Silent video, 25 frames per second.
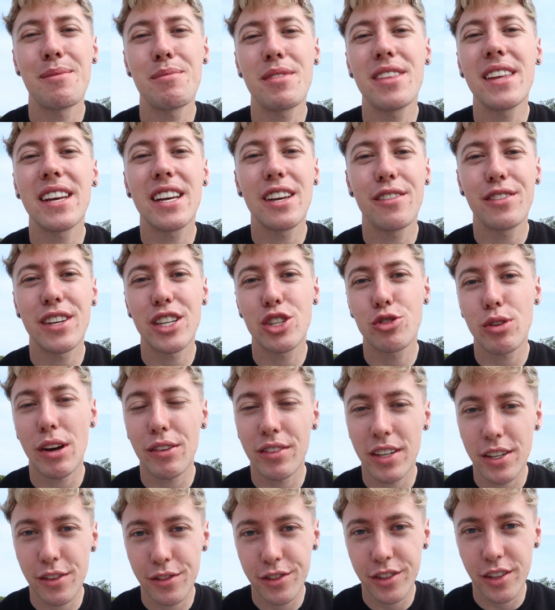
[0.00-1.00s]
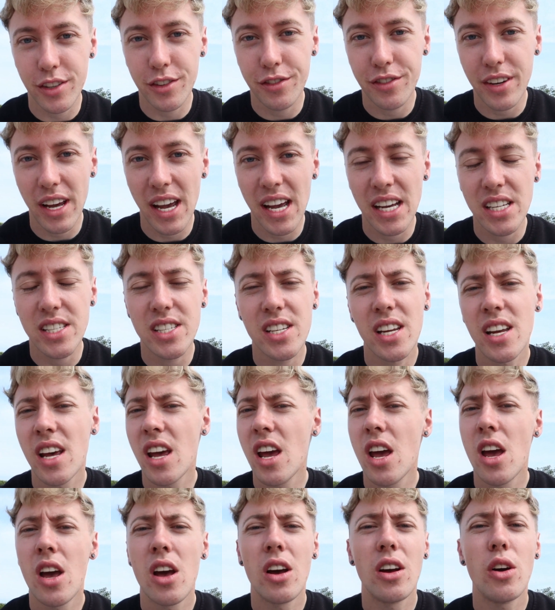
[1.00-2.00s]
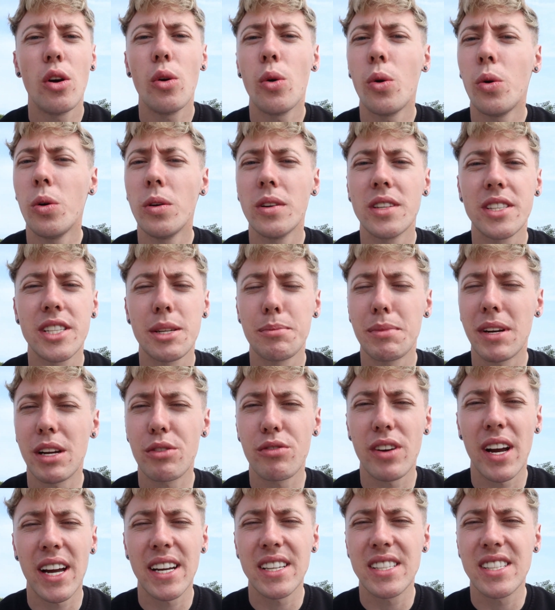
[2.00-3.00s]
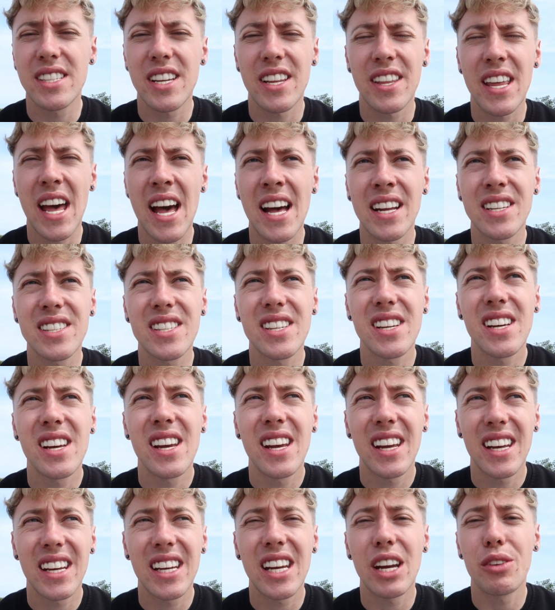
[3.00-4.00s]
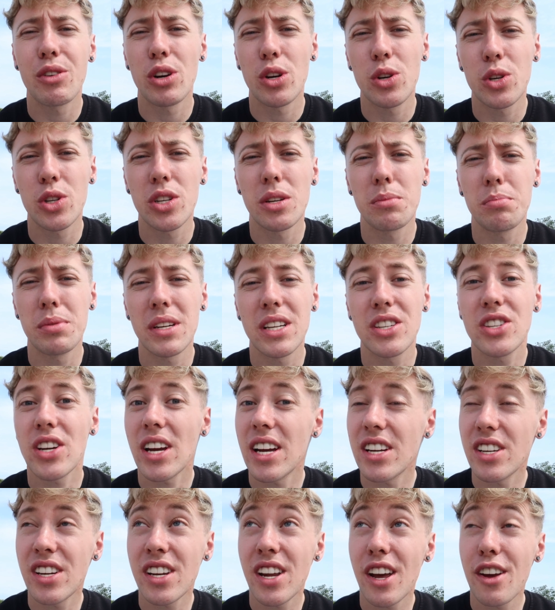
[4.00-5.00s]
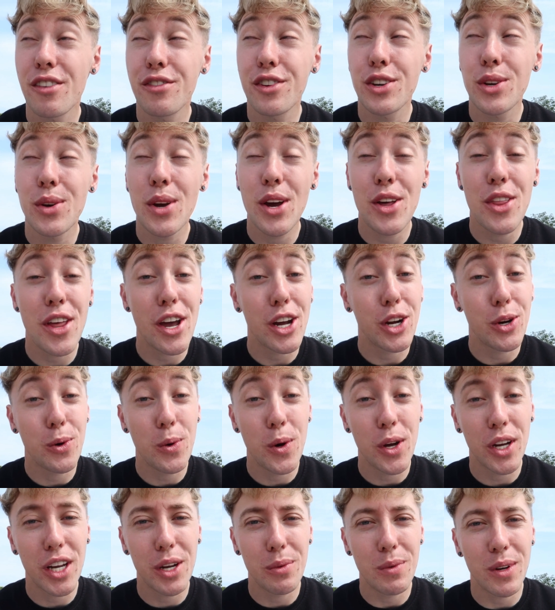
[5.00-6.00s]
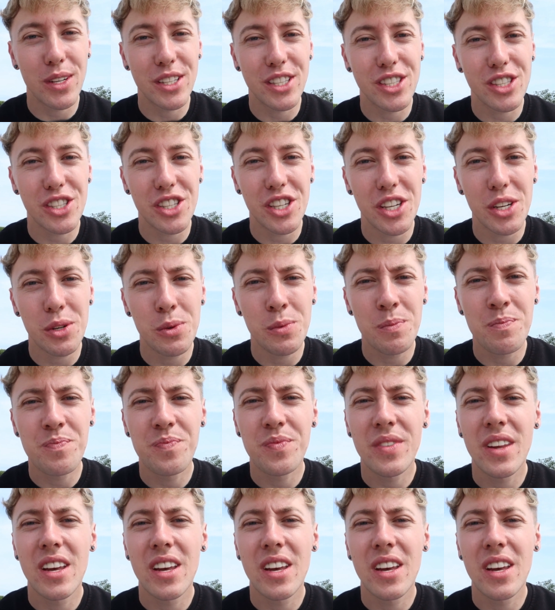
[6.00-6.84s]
Think if you're traveling fun fairs, all the similar rides to that here at Ocean Beach, and a few other quirky ones too.